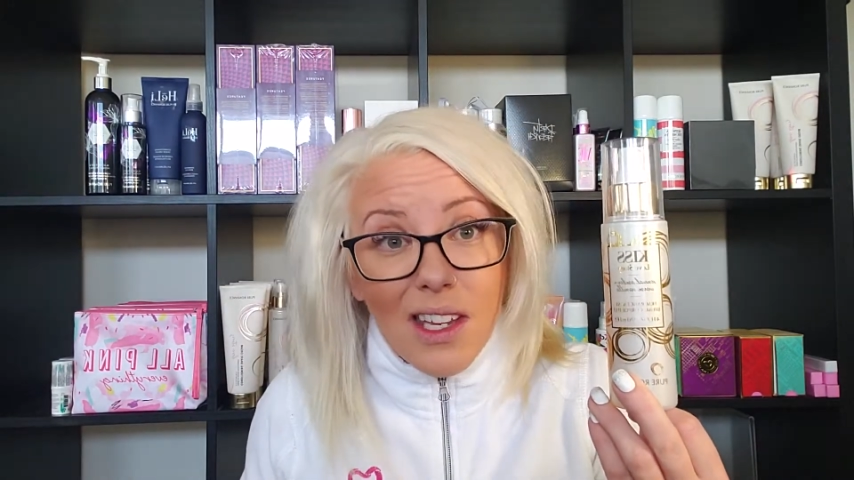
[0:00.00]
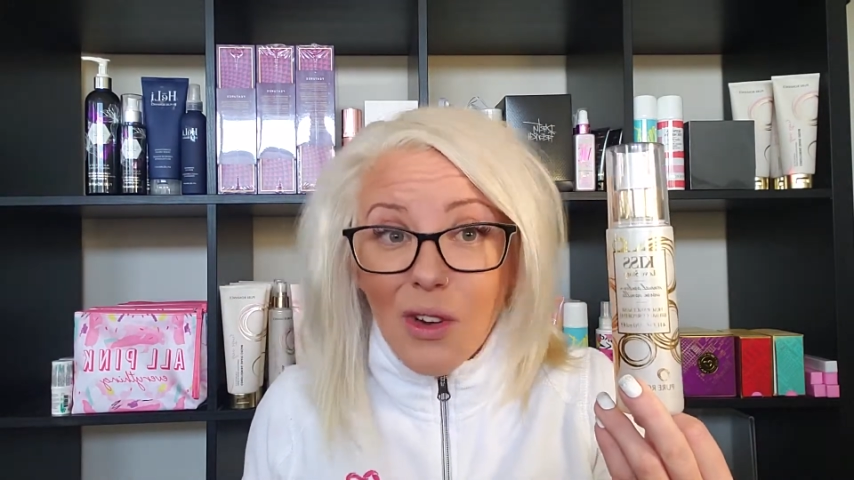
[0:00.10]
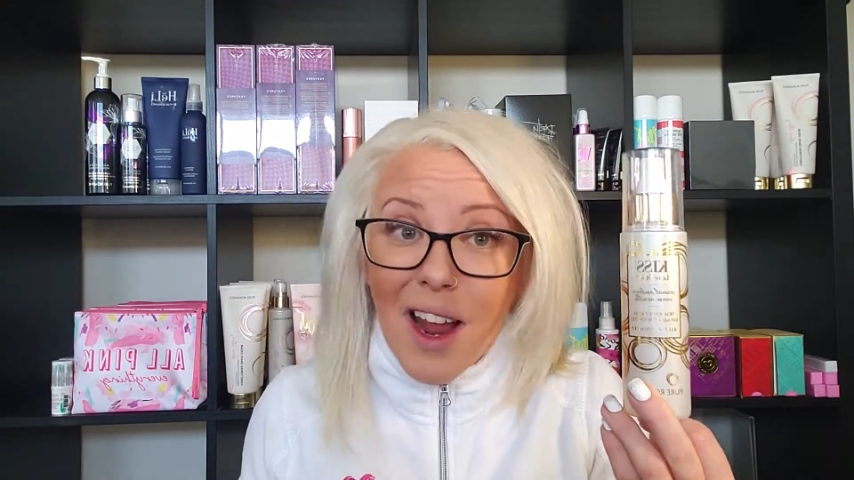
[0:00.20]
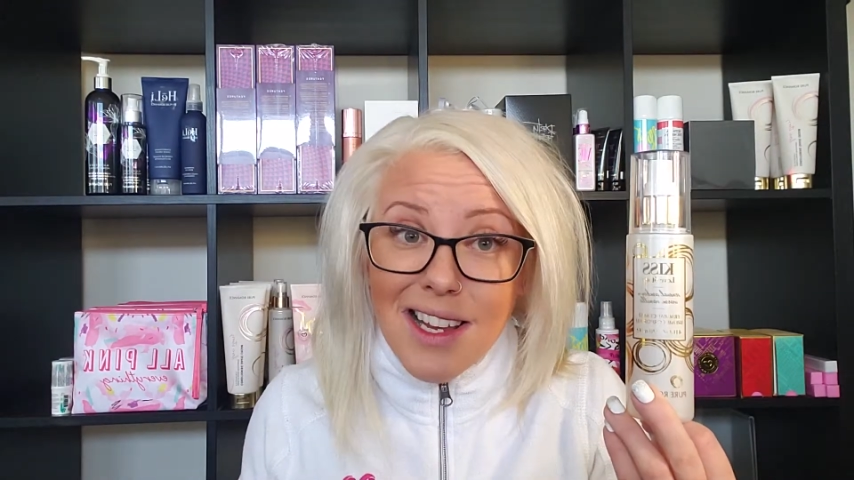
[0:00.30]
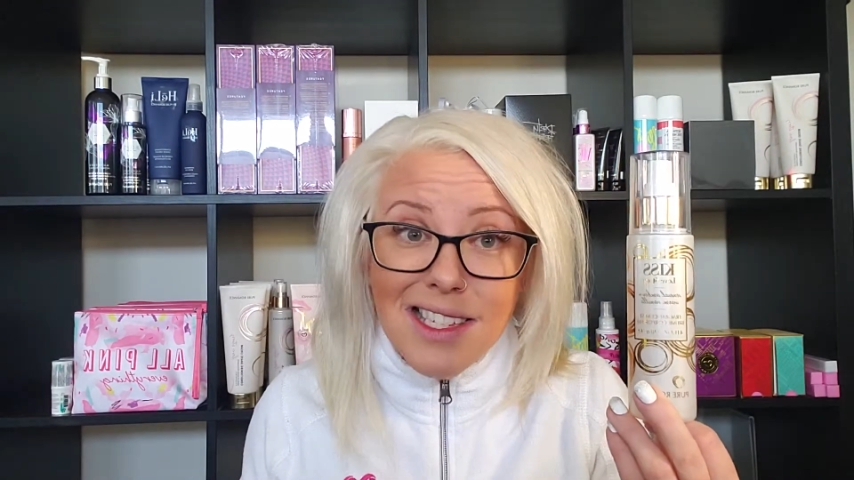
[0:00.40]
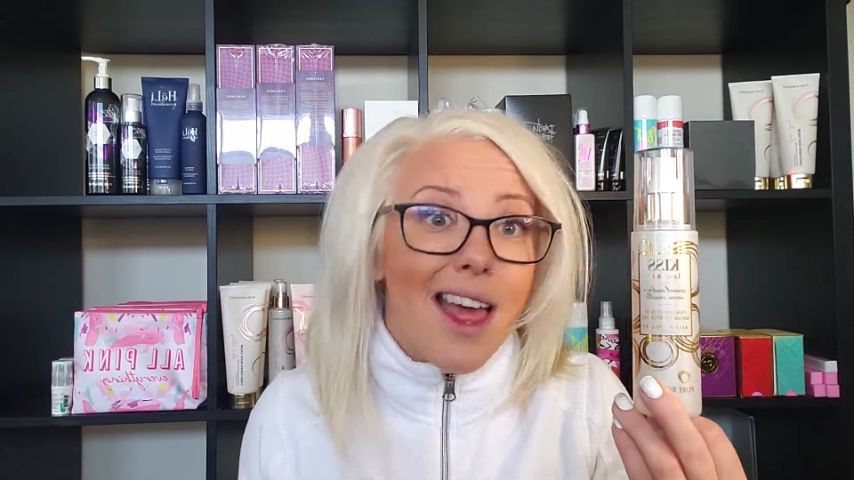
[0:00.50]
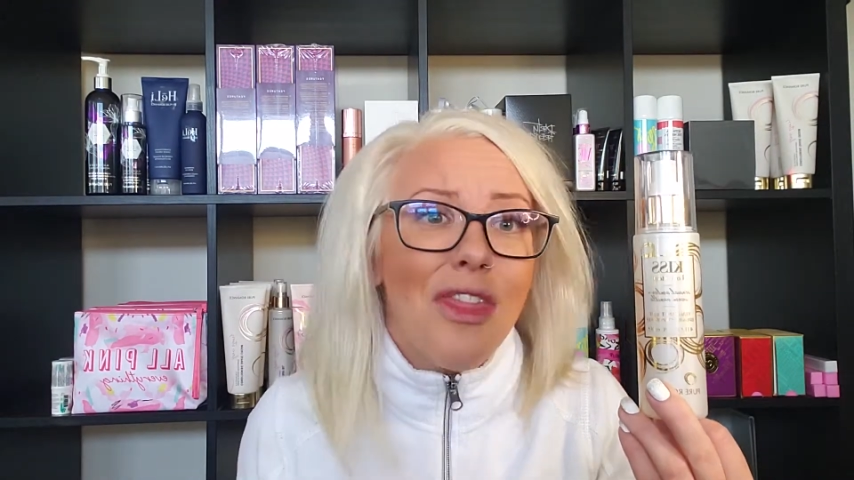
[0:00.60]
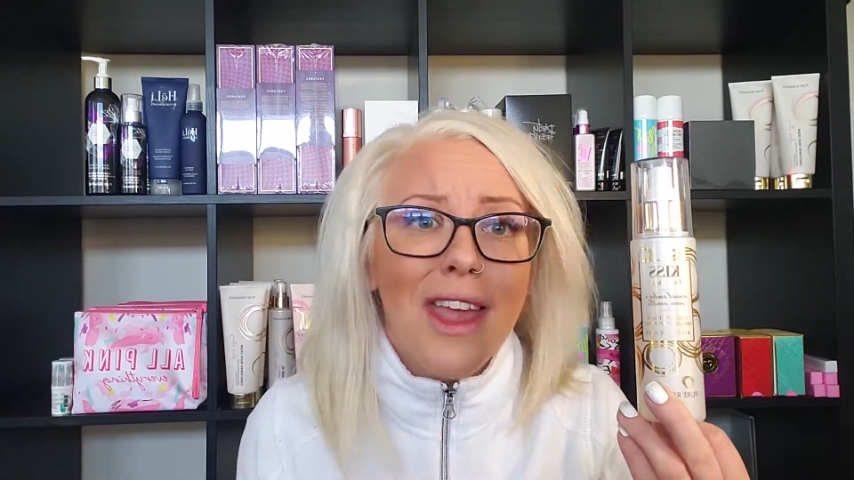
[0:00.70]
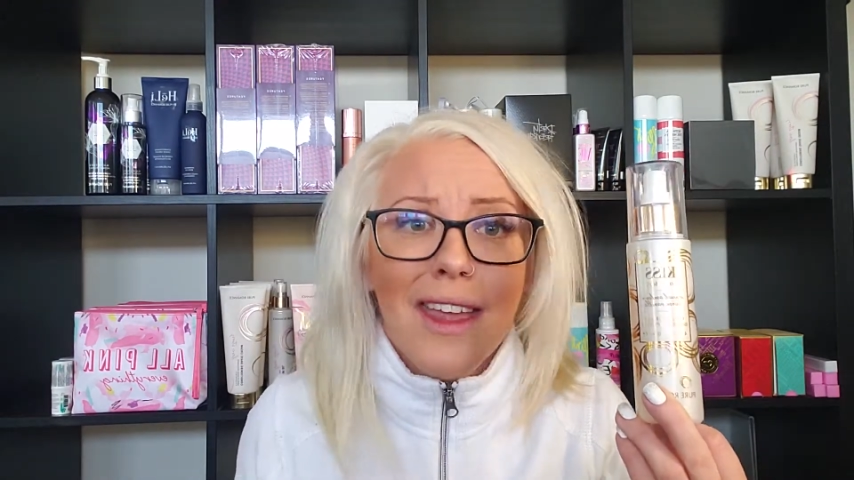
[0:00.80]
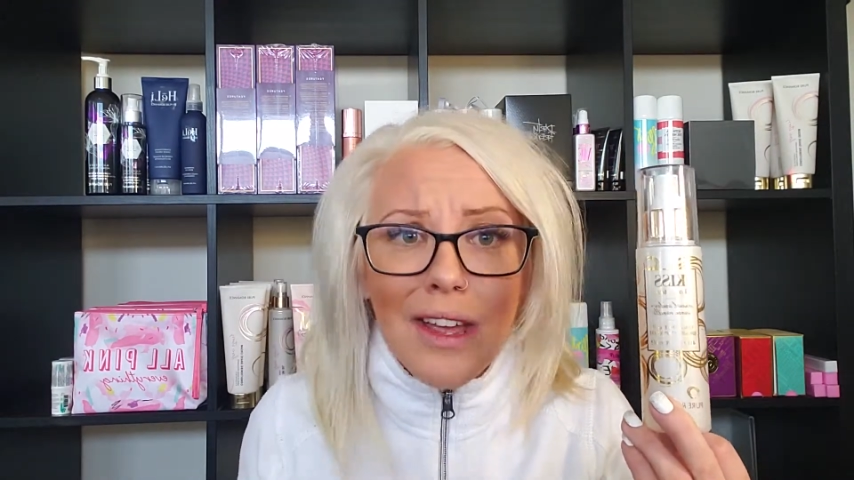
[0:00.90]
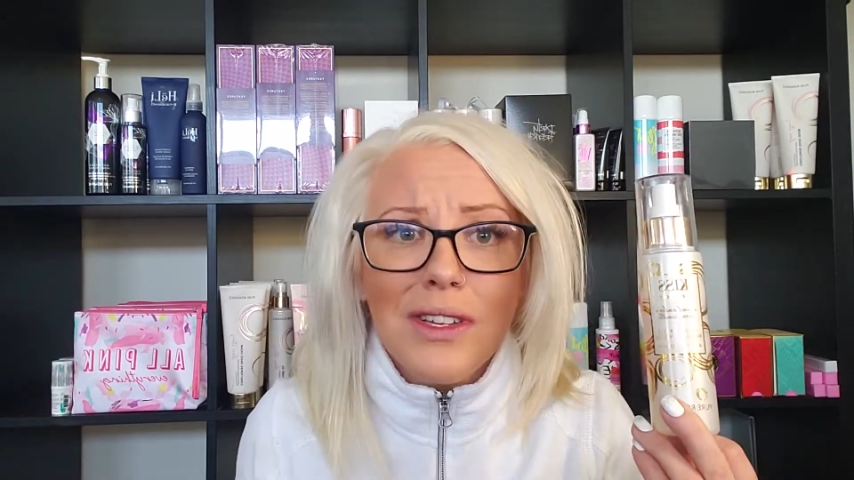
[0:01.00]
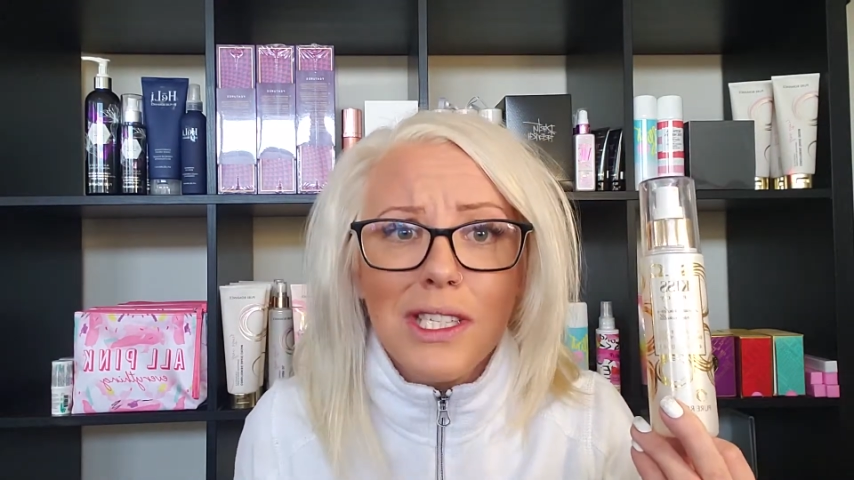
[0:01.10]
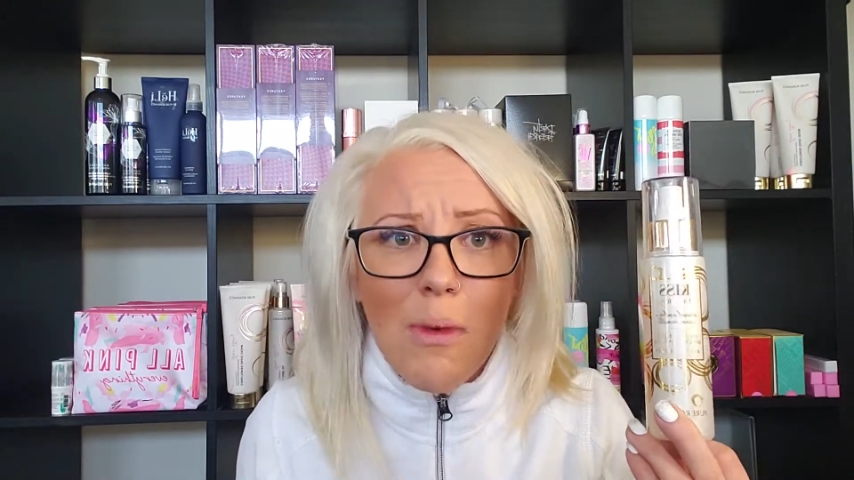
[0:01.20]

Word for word: You guys, nothing kills